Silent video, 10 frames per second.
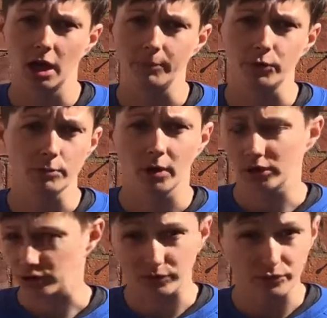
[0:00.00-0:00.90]
You might
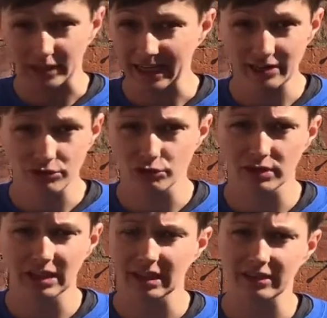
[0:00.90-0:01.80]
just forget to
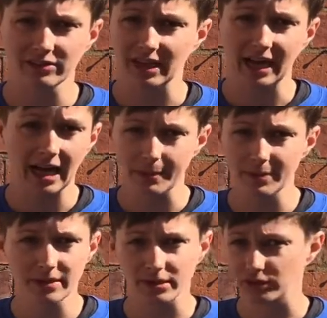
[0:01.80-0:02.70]
drink. It's that habit
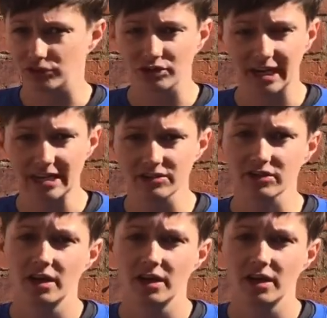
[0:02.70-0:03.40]
that has changed.